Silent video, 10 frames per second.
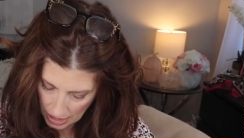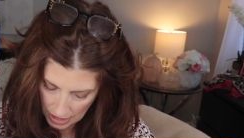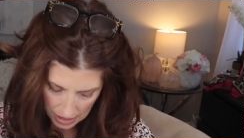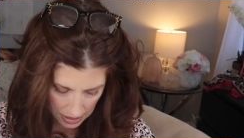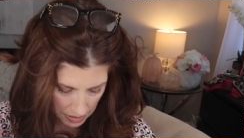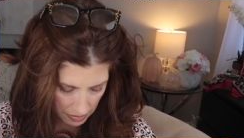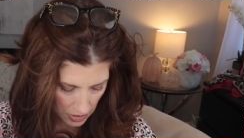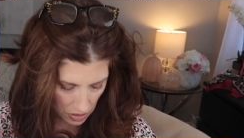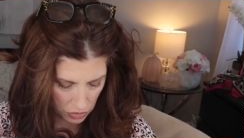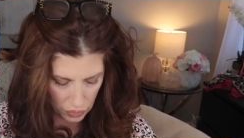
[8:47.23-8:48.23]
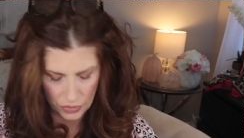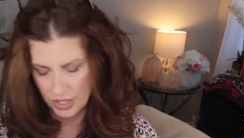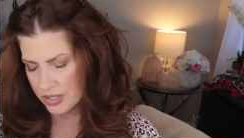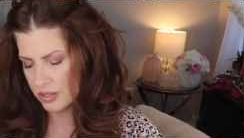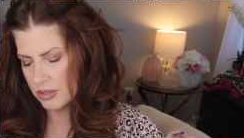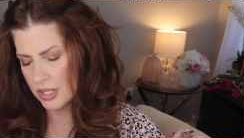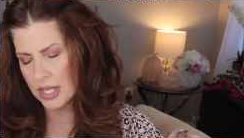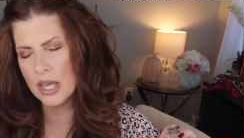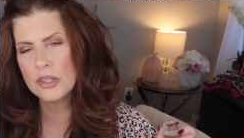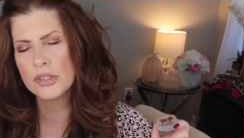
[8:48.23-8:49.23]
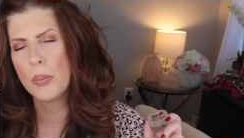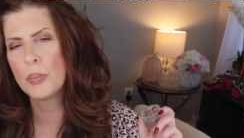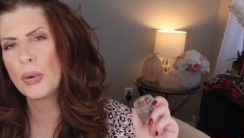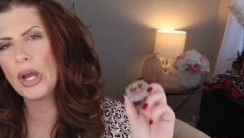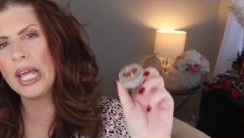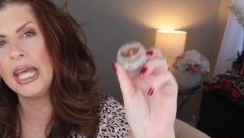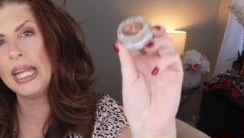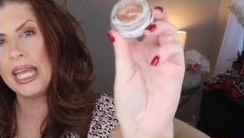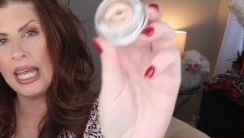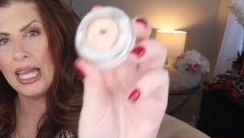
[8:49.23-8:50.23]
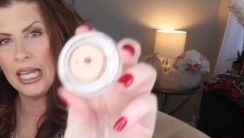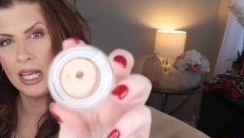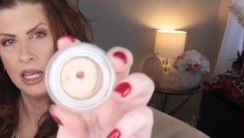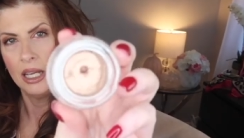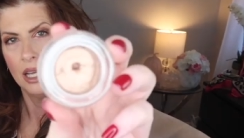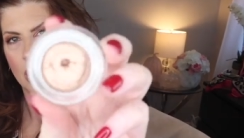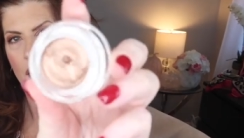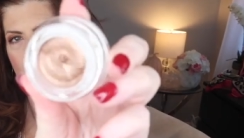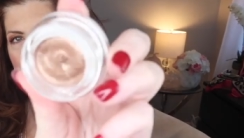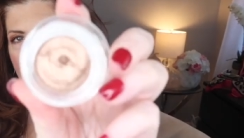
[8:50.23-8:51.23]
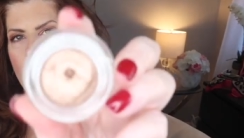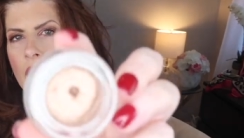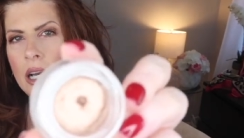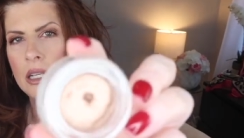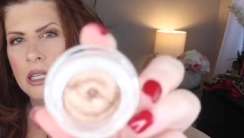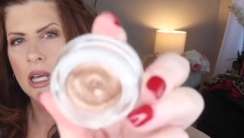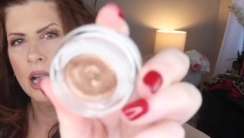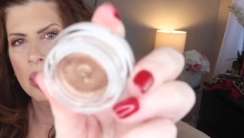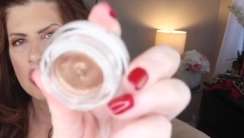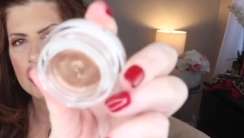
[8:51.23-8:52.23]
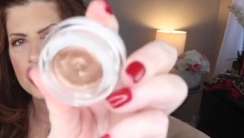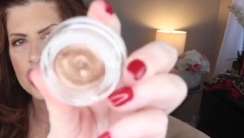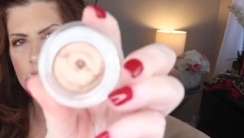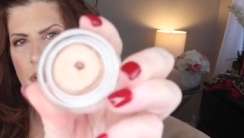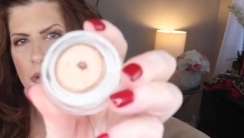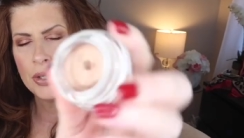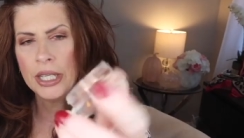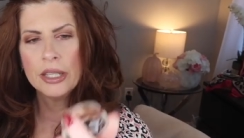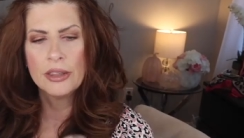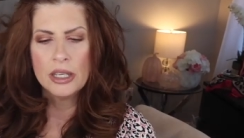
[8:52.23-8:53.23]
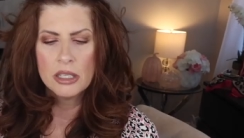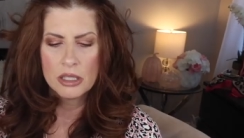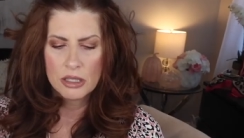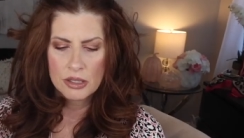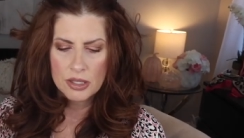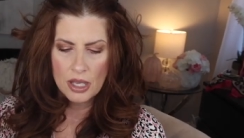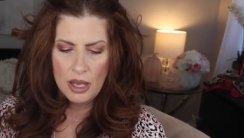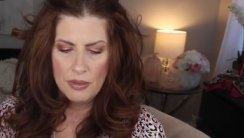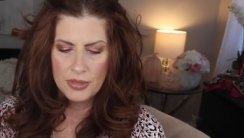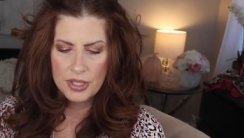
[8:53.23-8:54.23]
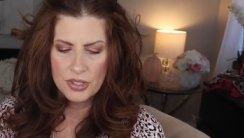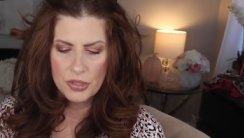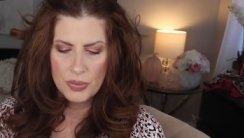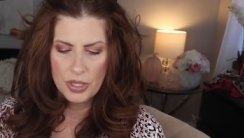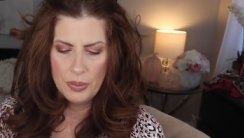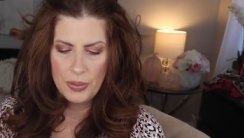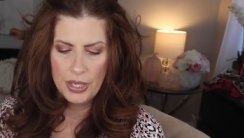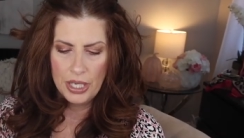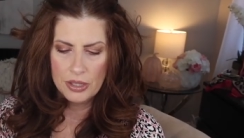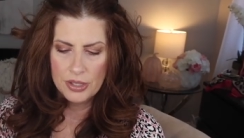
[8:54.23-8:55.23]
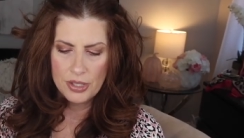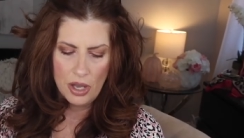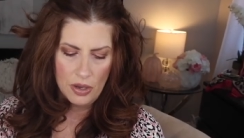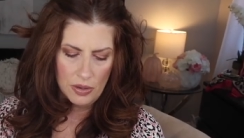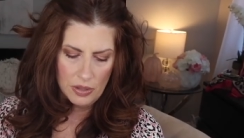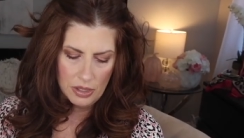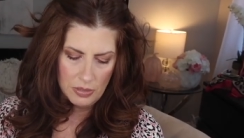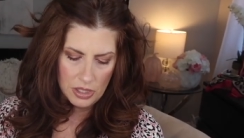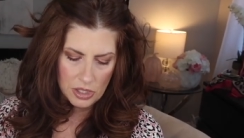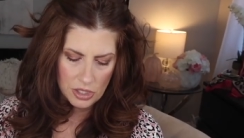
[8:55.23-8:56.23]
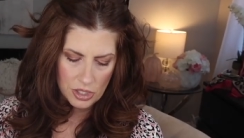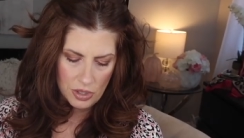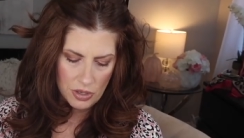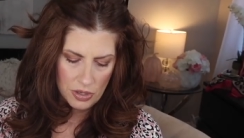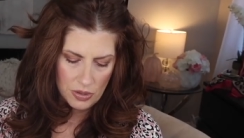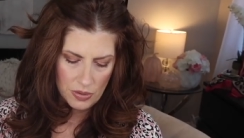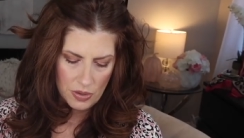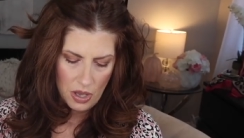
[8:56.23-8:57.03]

Oh, this is pretty. Oh, I love shimmery things. This is really pretty, so let me just show you.